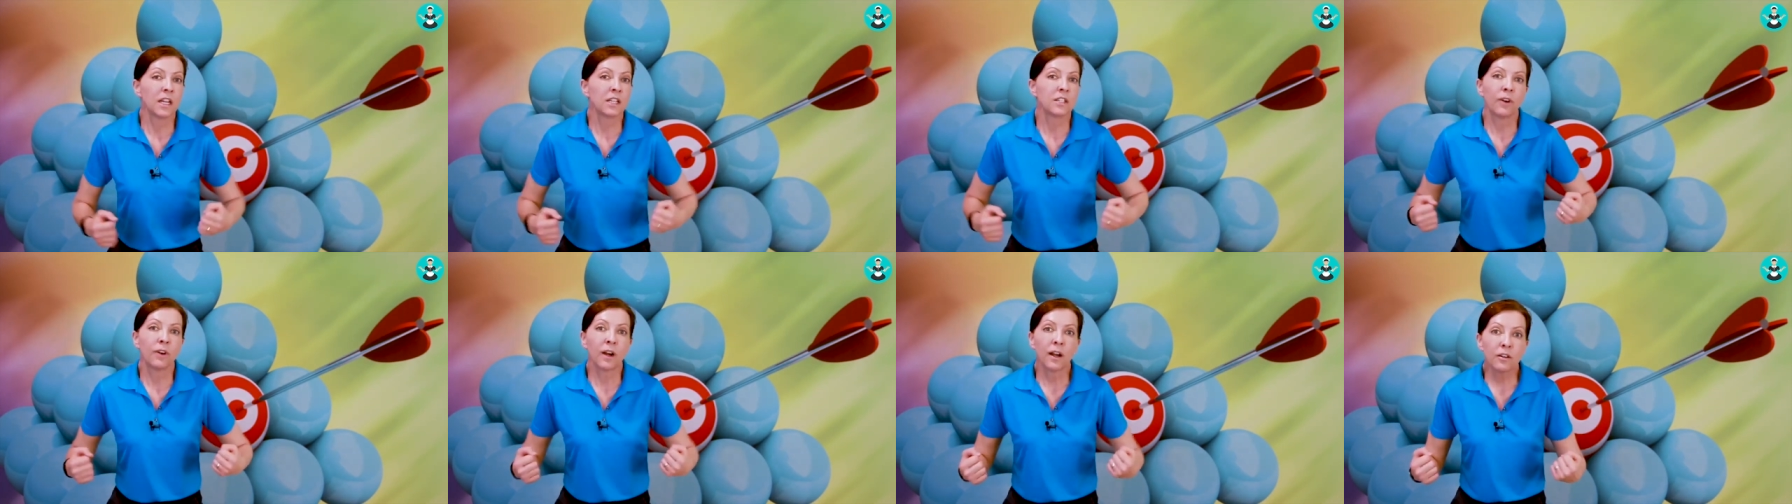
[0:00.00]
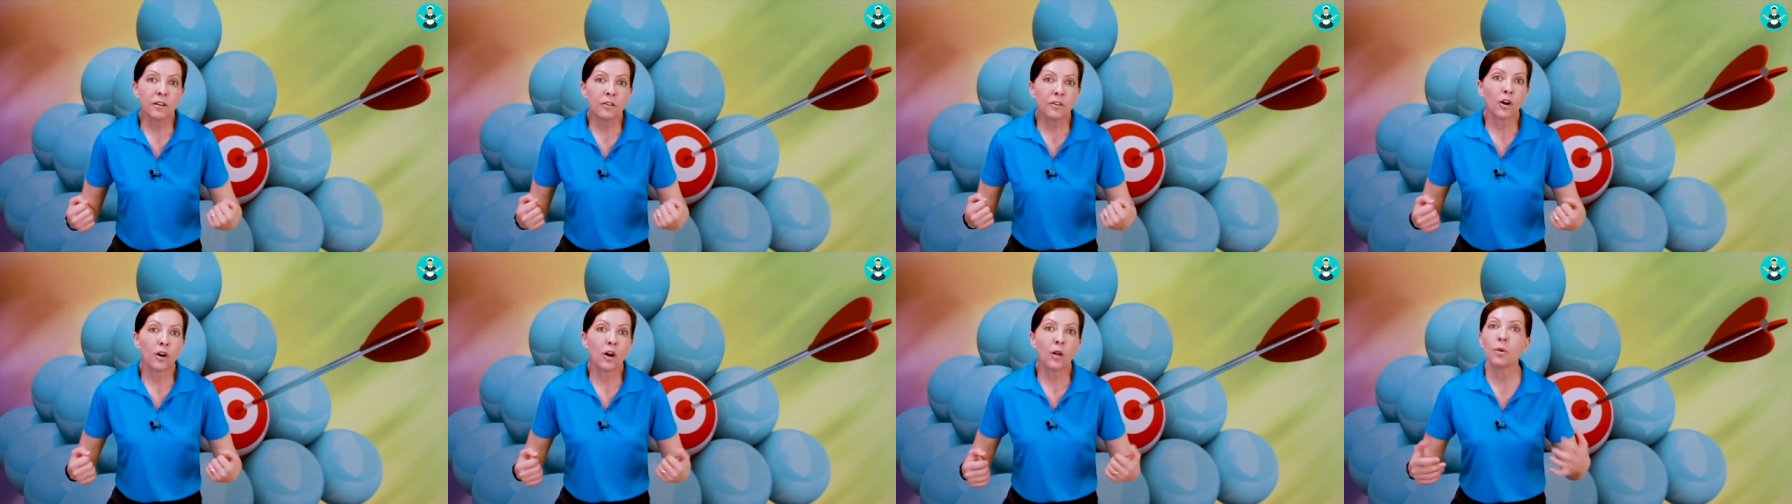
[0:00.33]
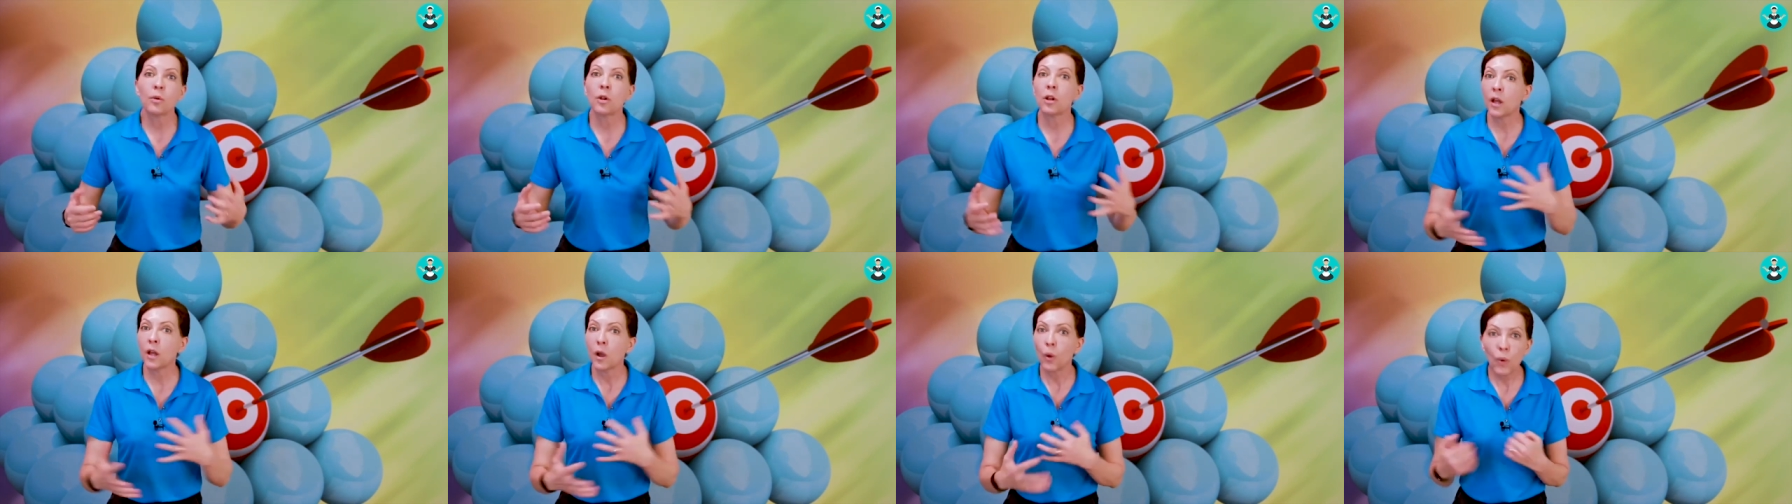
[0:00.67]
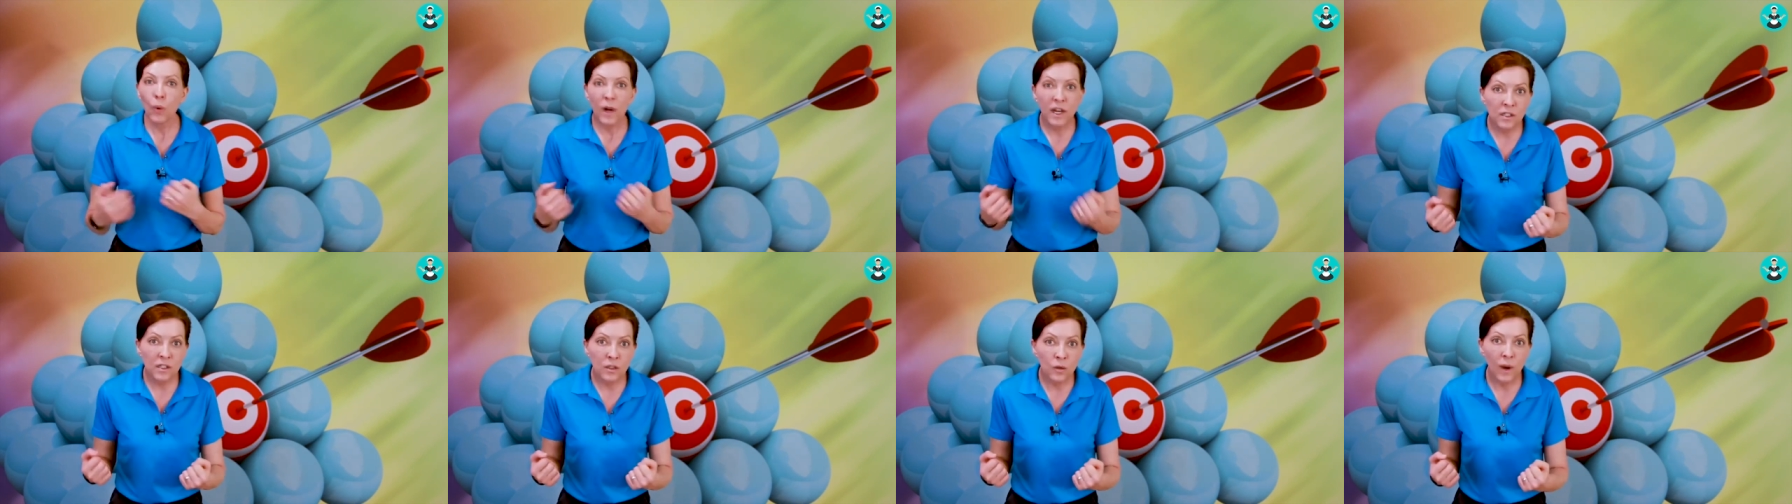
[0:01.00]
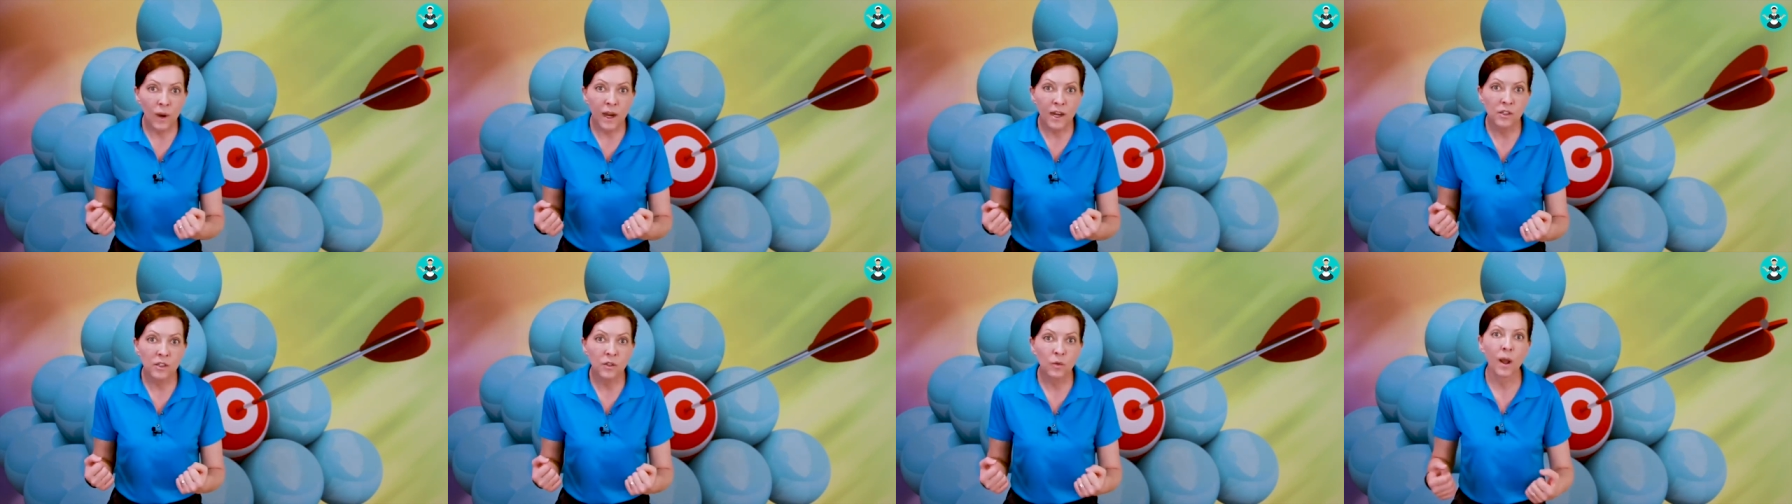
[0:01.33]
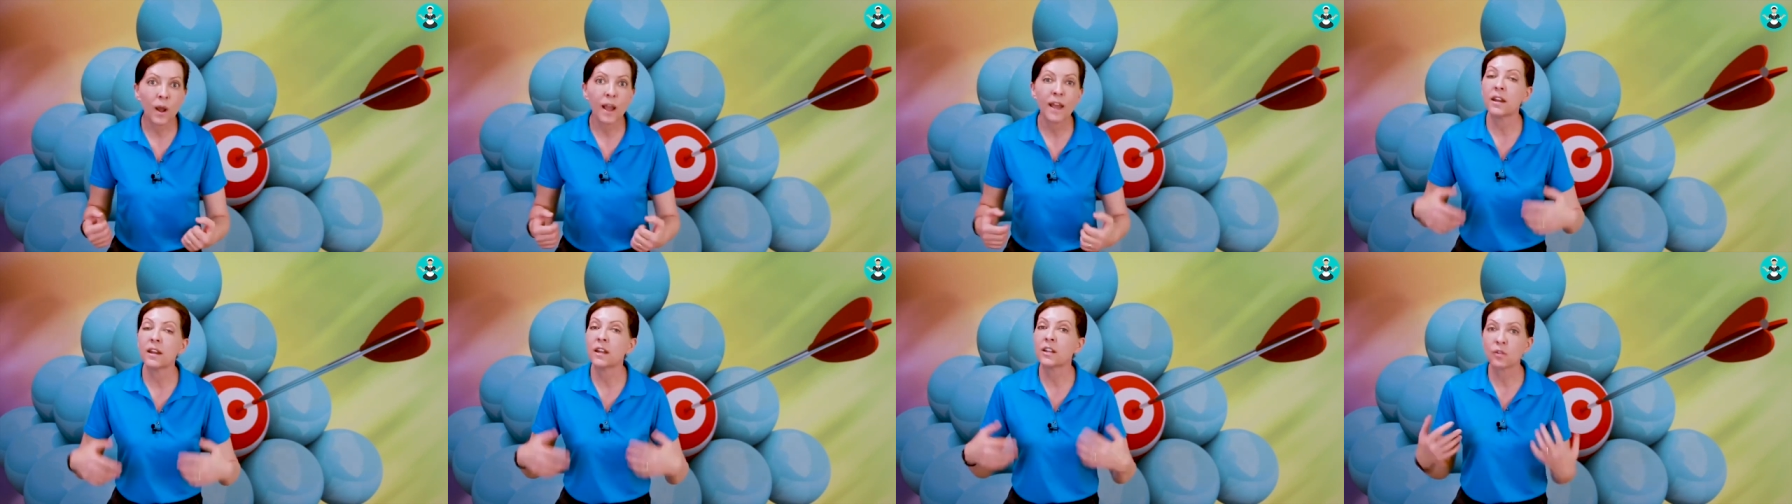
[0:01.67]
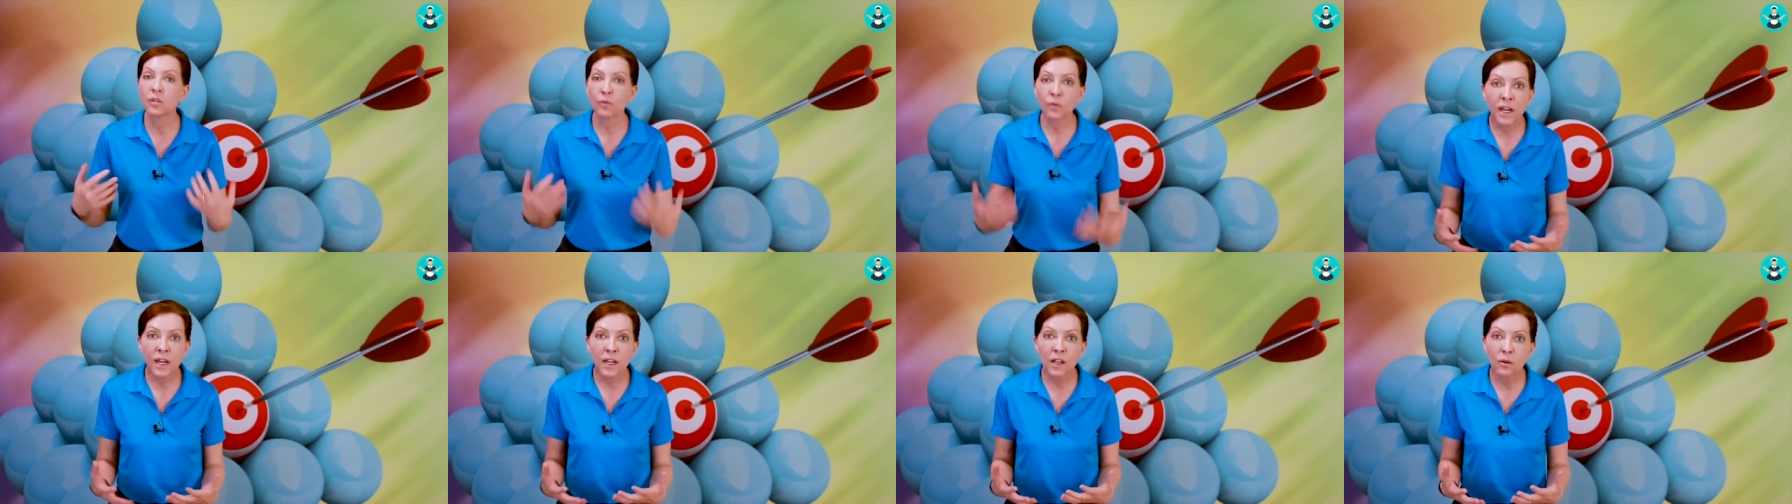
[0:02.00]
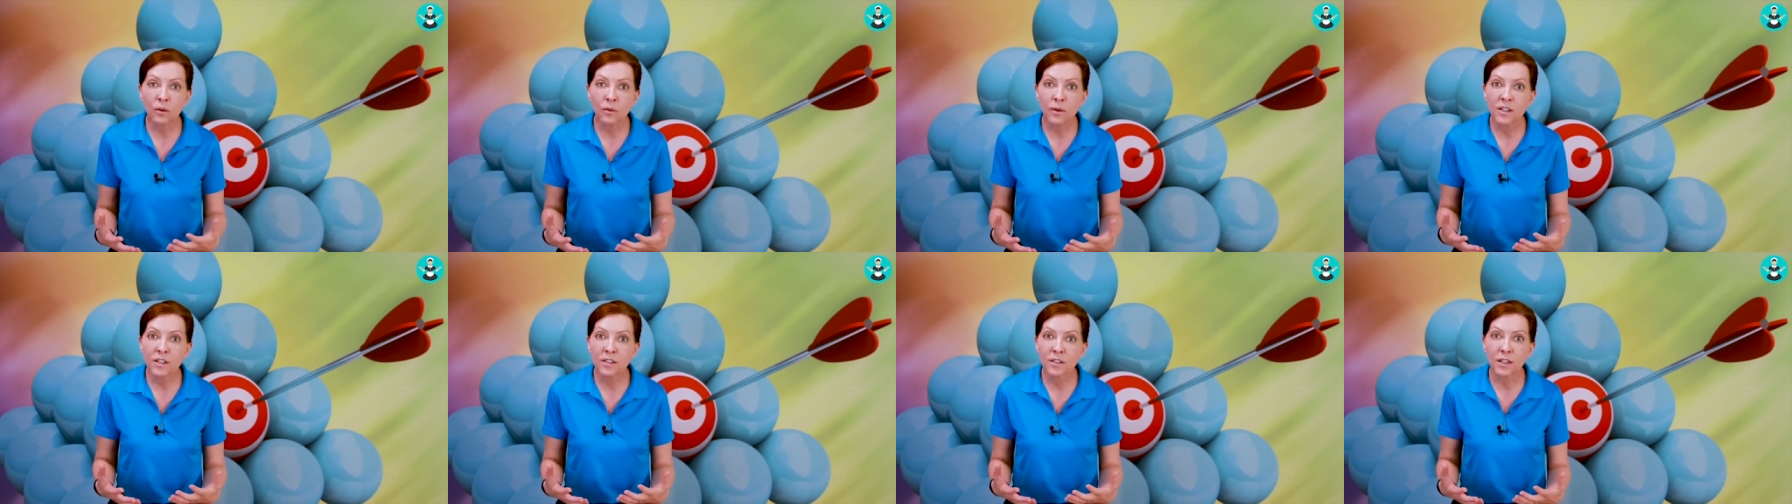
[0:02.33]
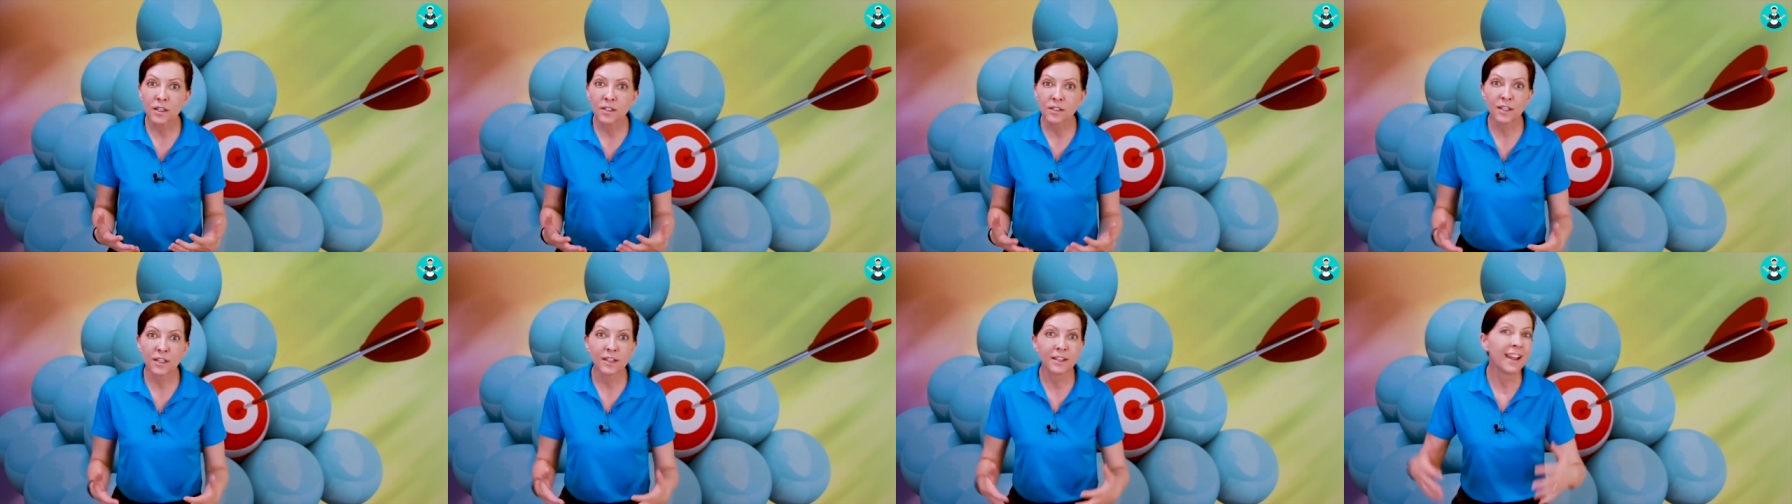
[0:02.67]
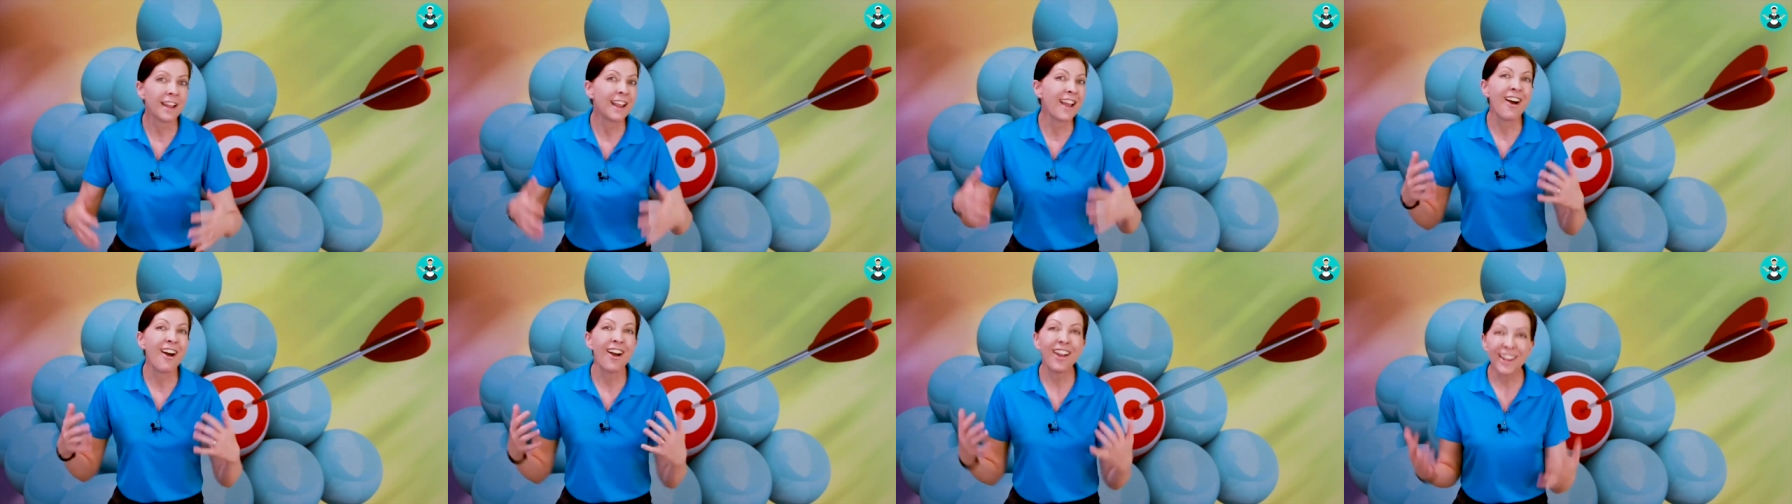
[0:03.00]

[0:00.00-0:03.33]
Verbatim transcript: It's very durable, it wicks away sweat, it's wrinkle resistant.